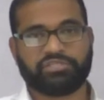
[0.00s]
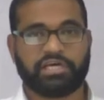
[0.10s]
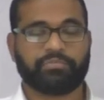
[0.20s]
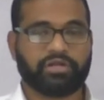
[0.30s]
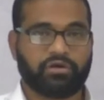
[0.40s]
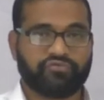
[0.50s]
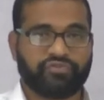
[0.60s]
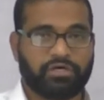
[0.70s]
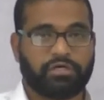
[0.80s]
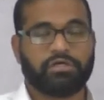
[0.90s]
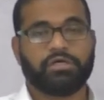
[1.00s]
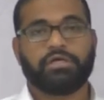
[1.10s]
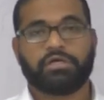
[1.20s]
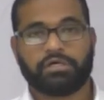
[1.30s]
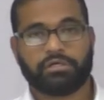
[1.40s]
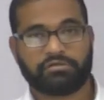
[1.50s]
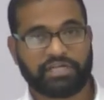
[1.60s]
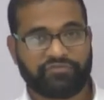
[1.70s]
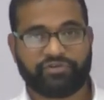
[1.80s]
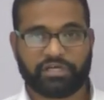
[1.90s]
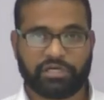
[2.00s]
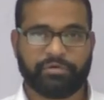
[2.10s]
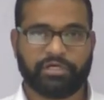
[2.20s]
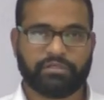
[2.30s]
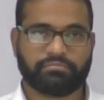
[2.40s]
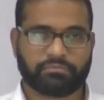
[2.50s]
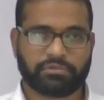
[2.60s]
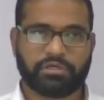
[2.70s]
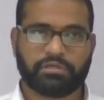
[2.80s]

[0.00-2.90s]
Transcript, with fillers: chairman of the uh, drafting committee.